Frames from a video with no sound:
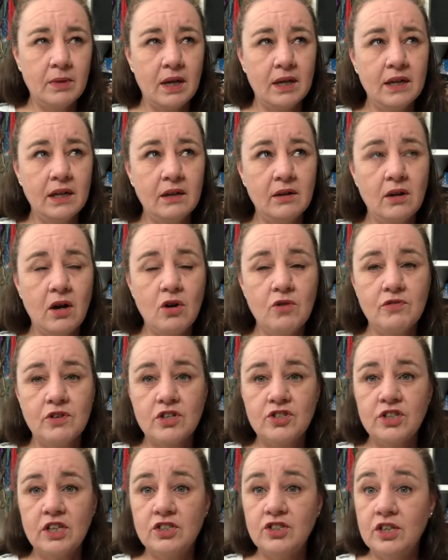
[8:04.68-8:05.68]
a little over
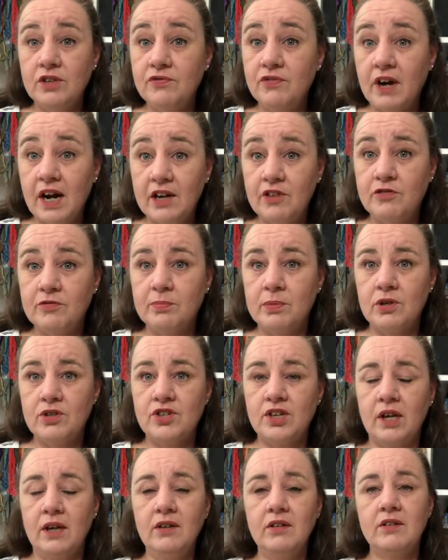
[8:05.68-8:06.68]

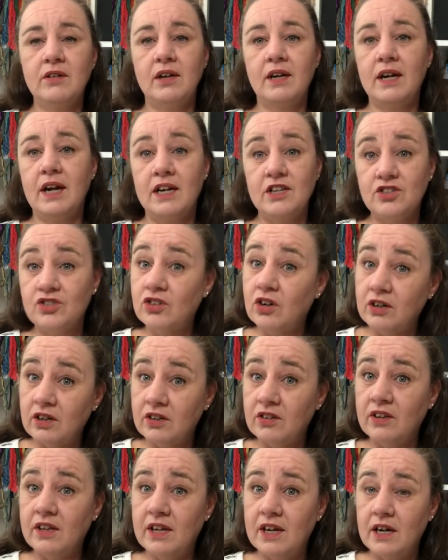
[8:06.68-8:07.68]
65%, and I
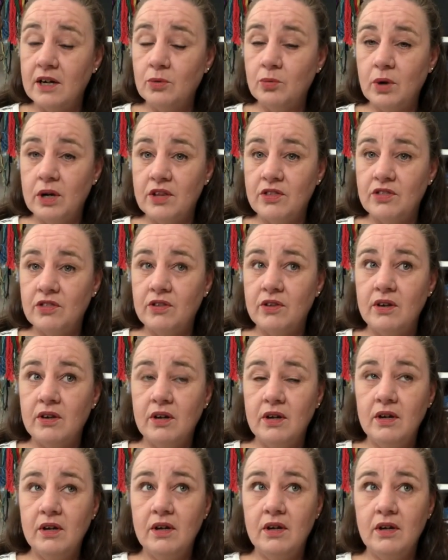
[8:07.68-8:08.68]
started the year with
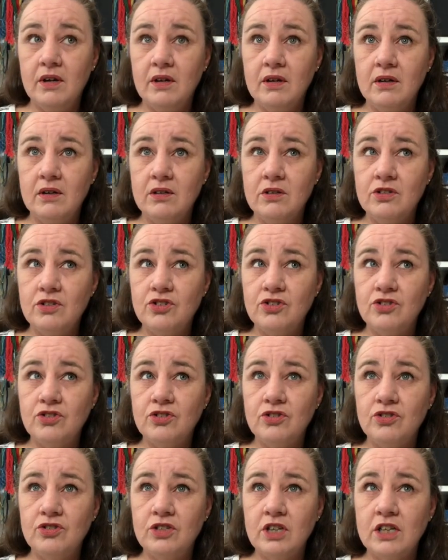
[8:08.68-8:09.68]

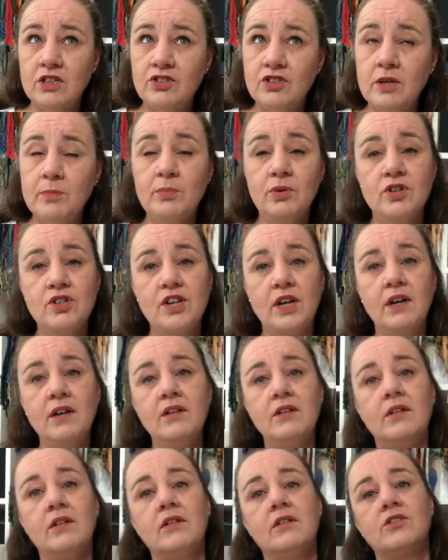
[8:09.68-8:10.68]
60%.
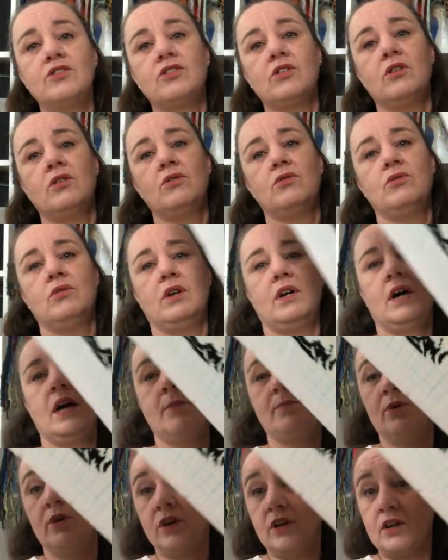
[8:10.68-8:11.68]
So I
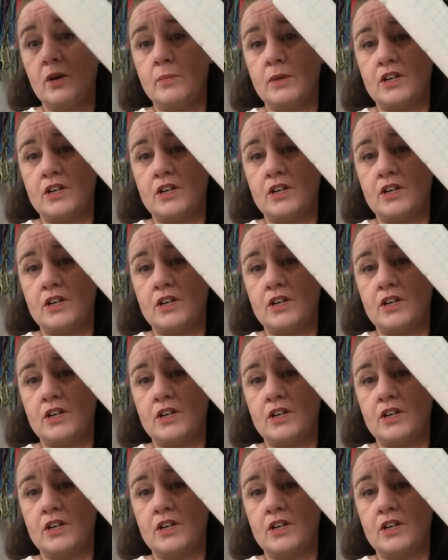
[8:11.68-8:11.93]
put it on my